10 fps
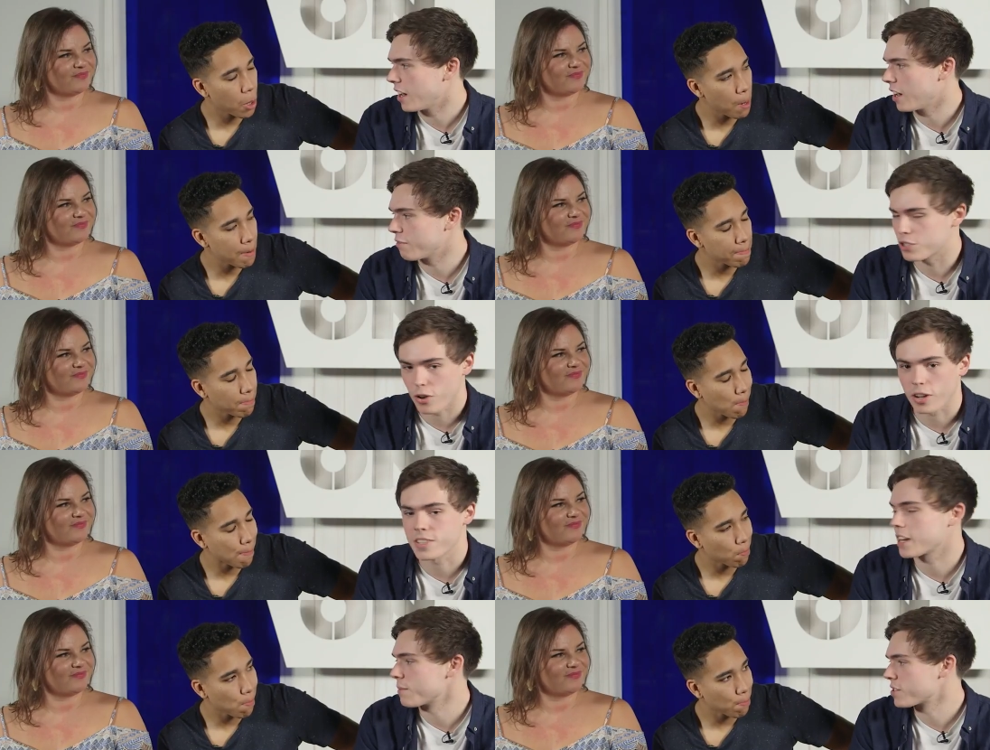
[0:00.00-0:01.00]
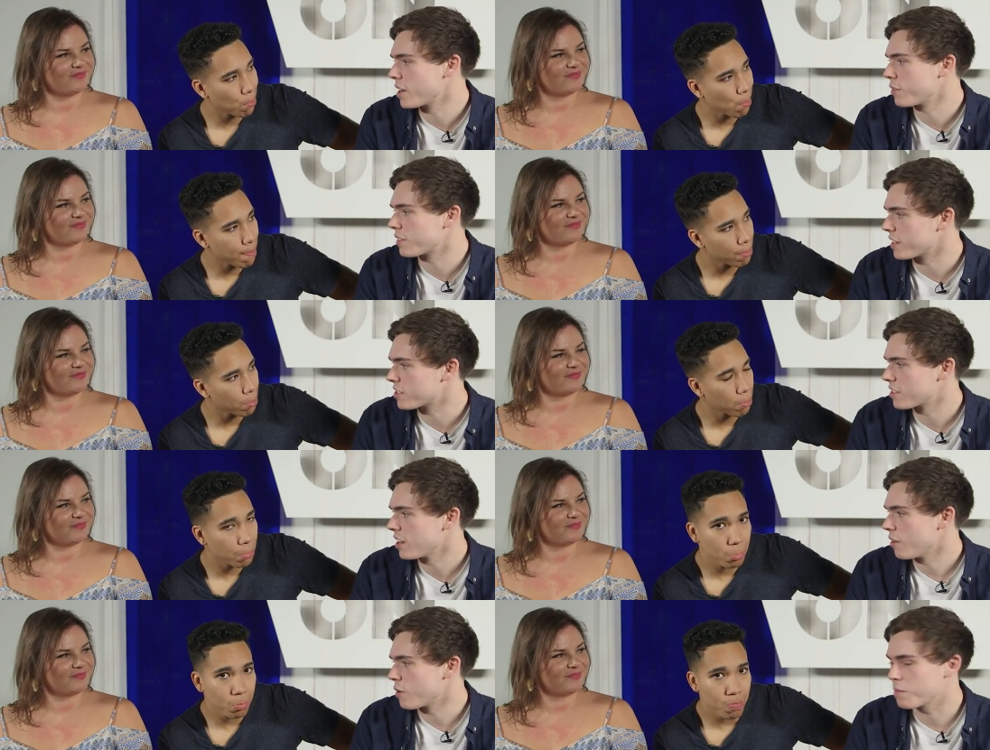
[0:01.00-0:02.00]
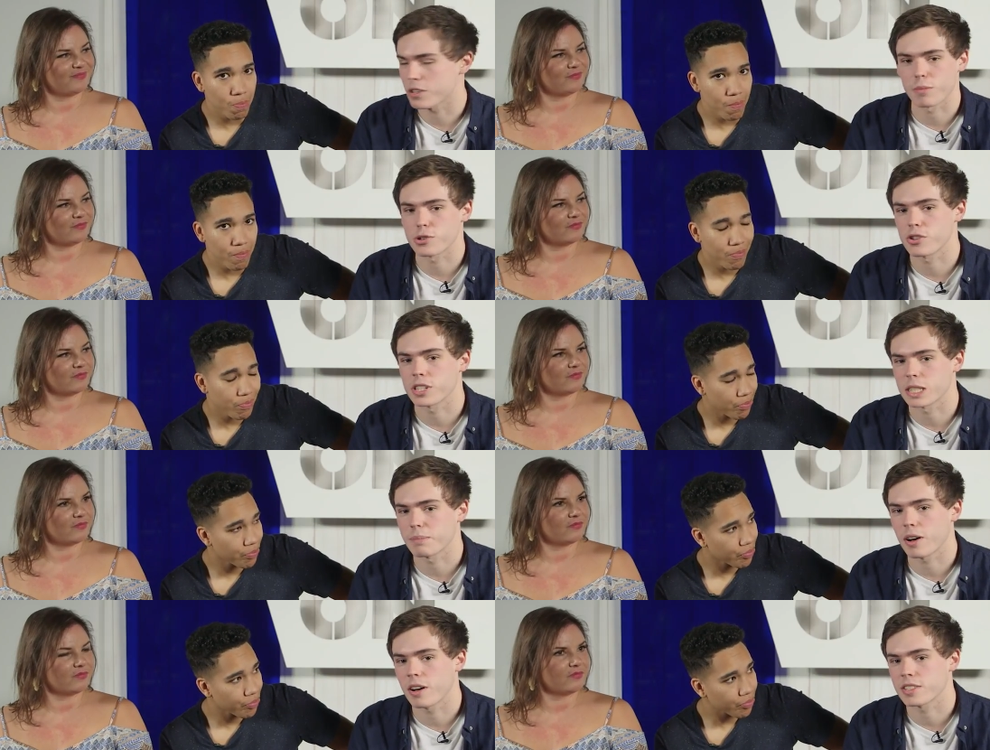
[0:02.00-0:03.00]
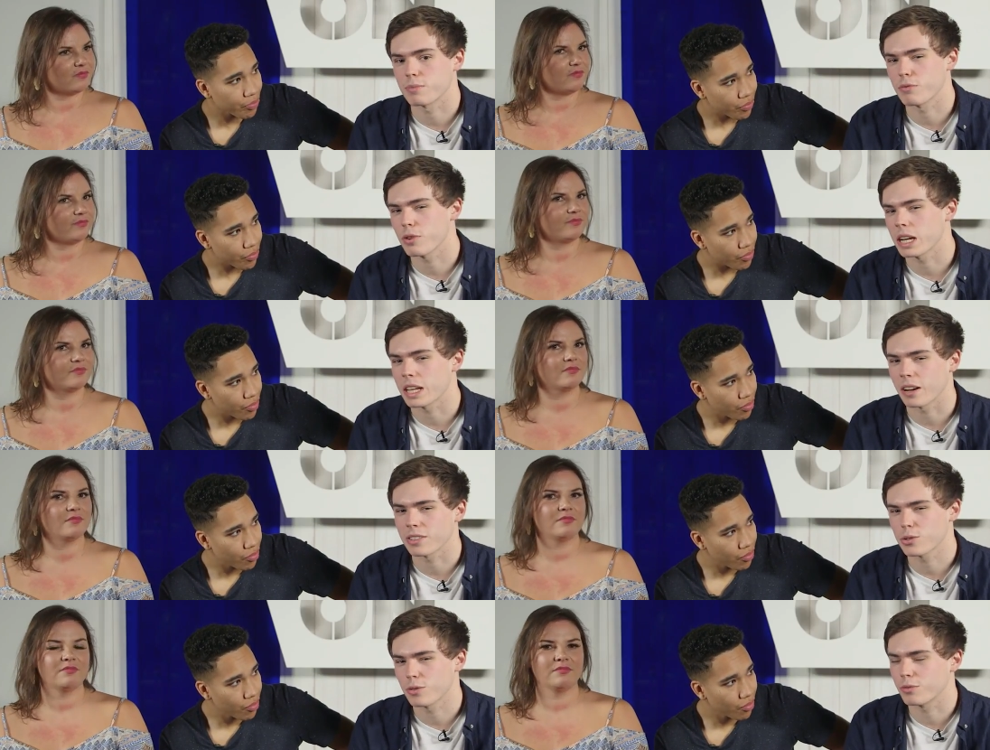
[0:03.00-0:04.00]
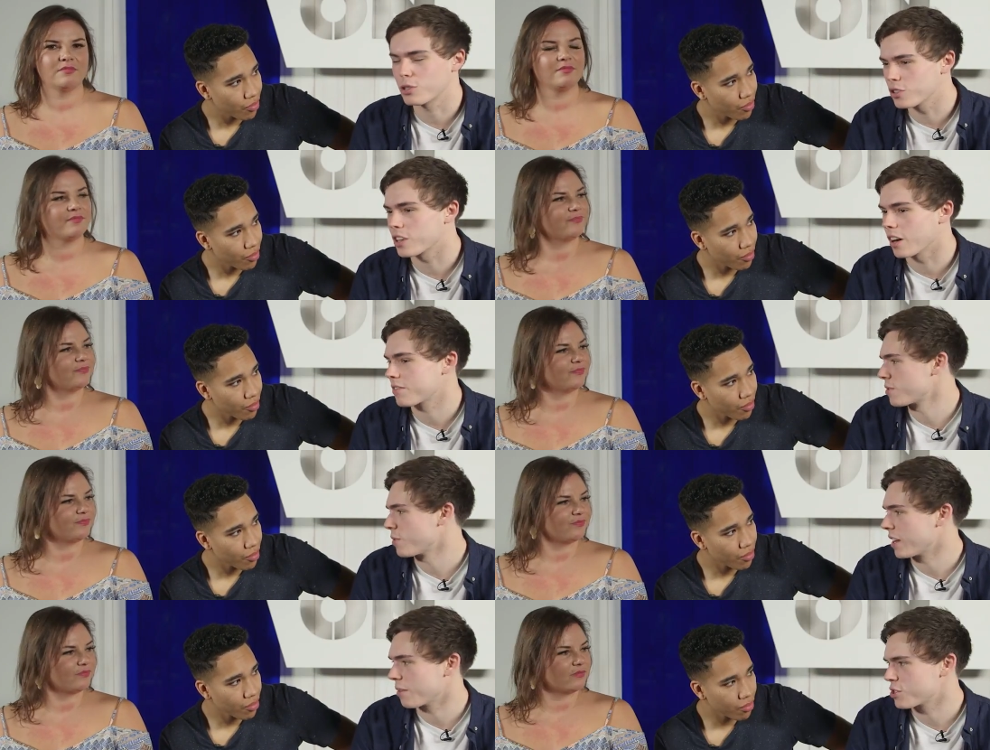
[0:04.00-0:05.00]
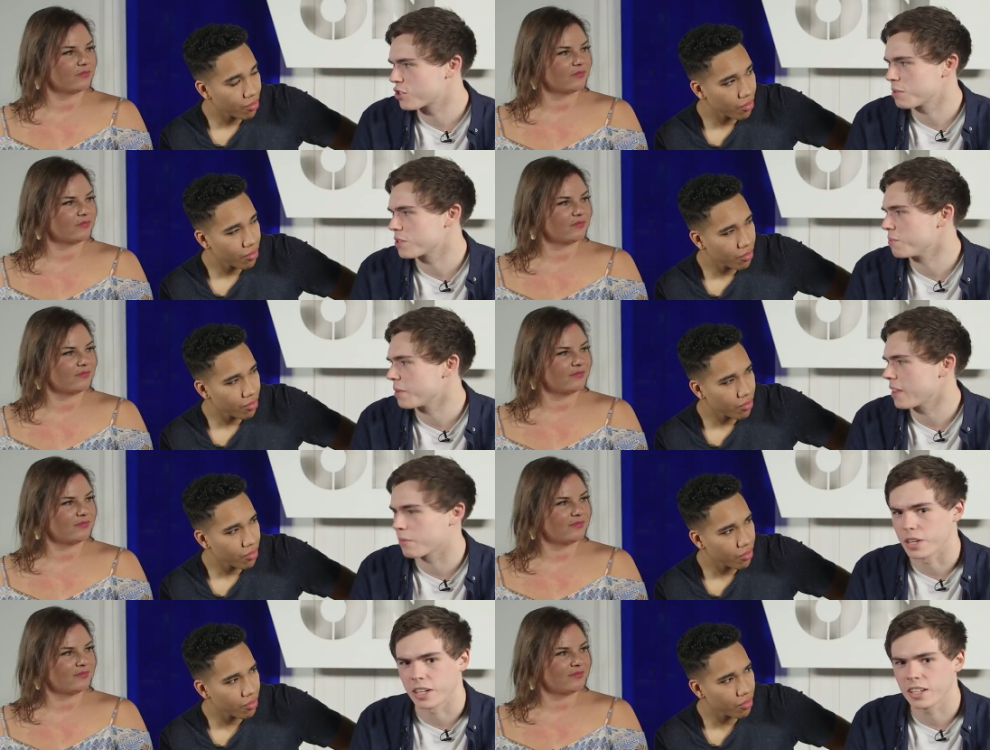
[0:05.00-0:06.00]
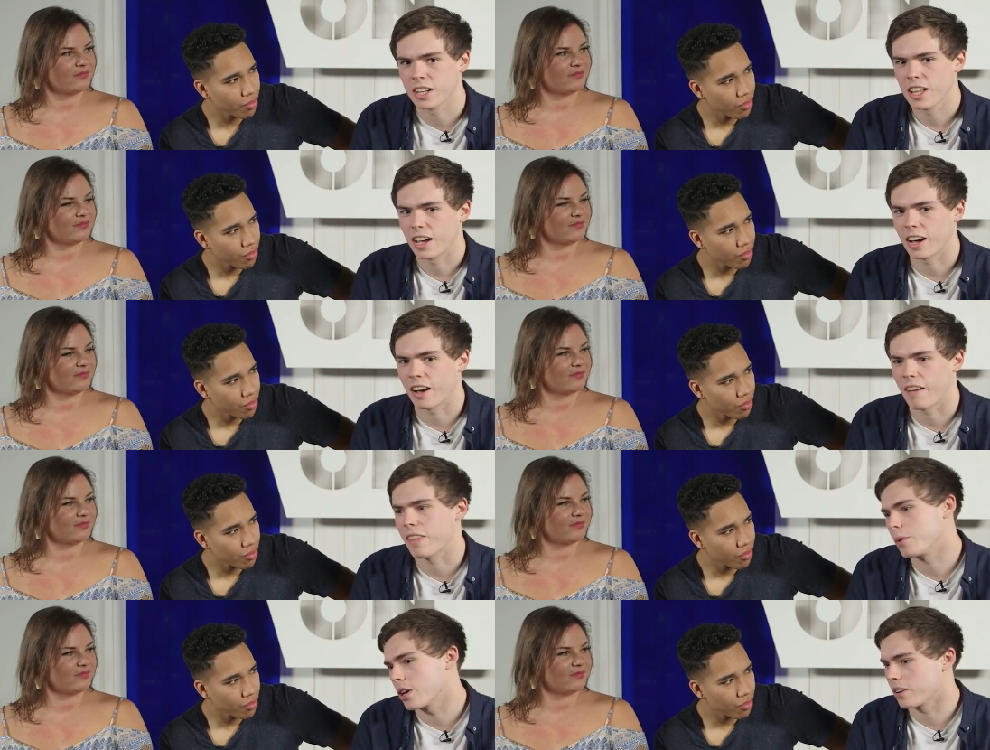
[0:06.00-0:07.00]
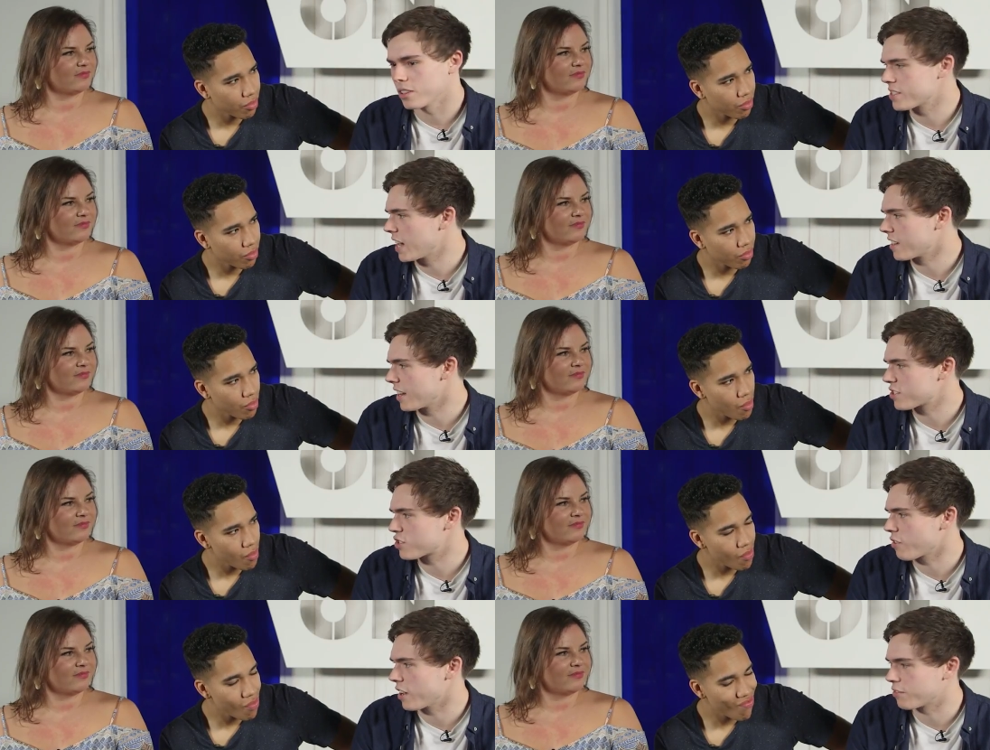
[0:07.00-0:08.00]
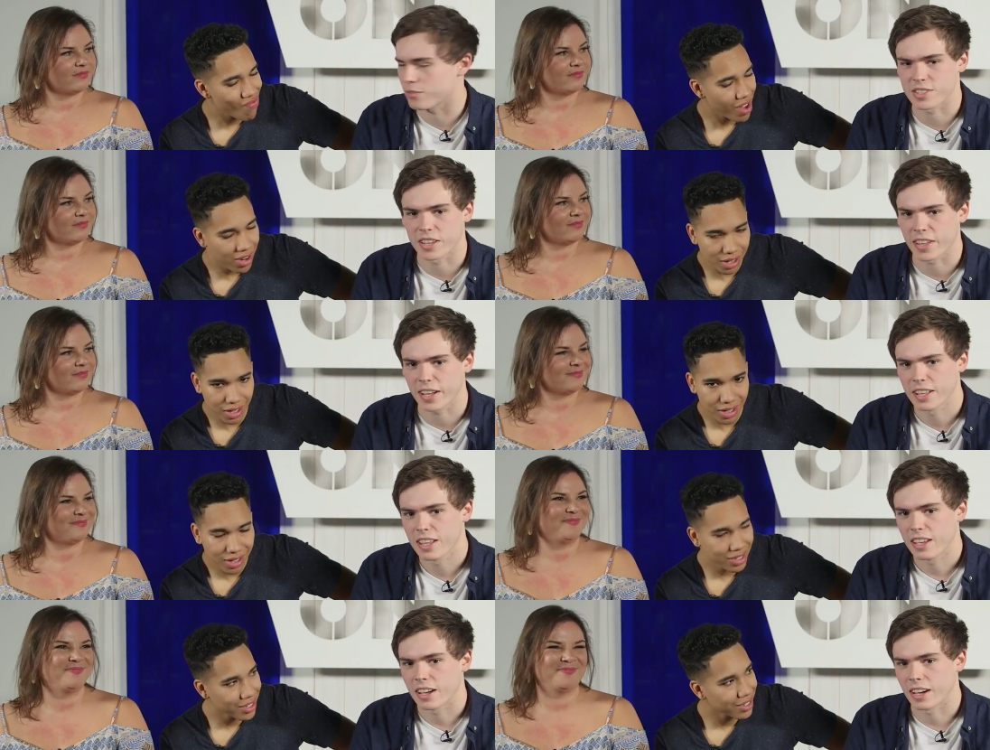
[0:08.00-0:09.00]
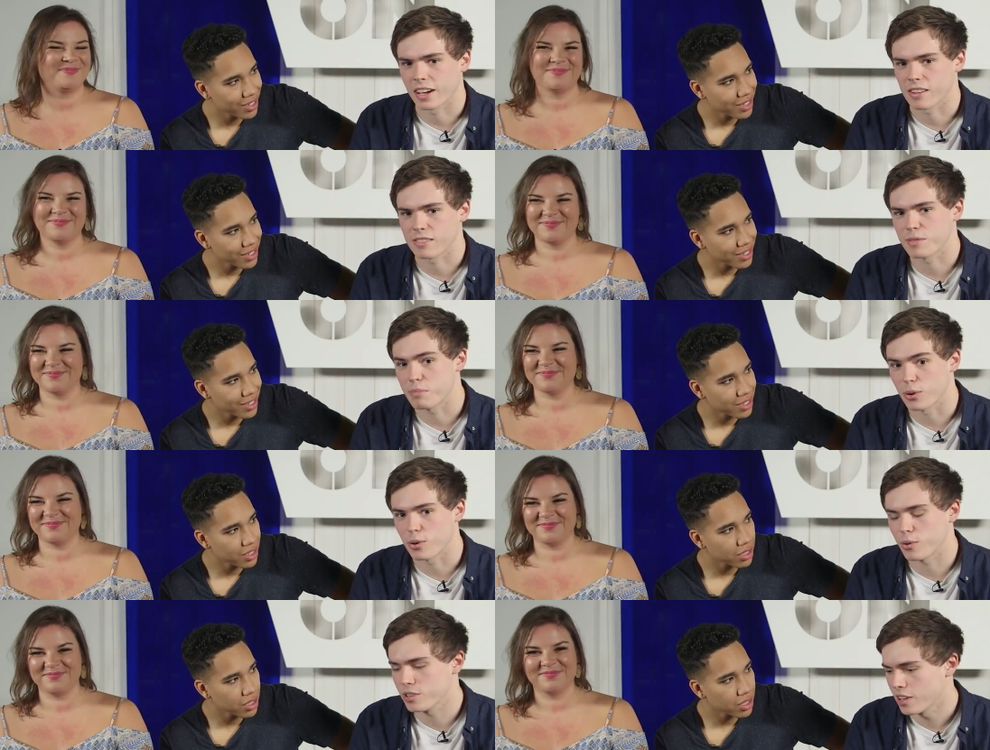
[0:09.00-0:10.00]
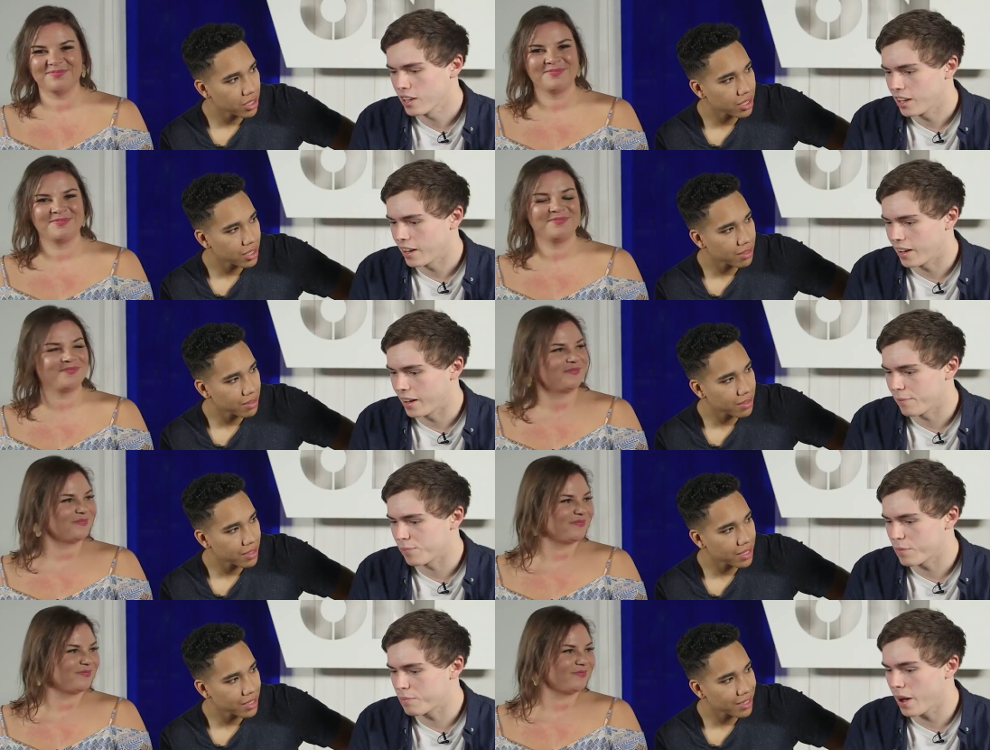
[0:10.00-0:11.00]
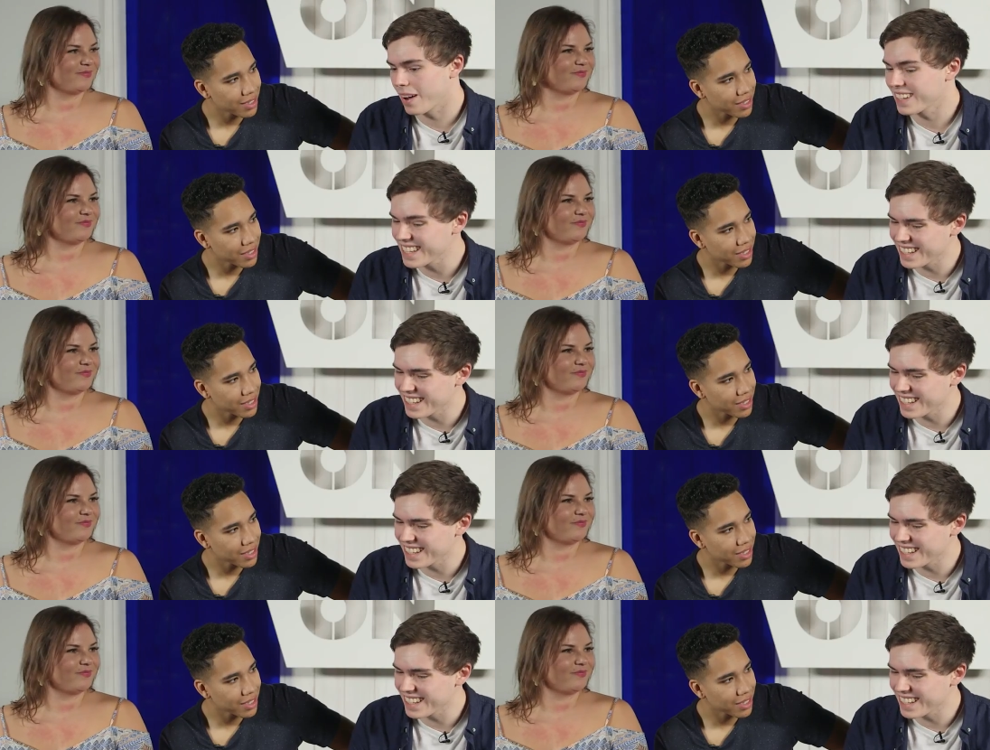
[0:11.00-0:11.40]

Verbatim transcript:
Speaker 1: Vertonghen said himself he thinks we've missed opportunities in the past and we really are sort of good enough to win it and we should be doing better than we are. And then we go and lose to Anderlecht straight after he said that. A bit awkward. But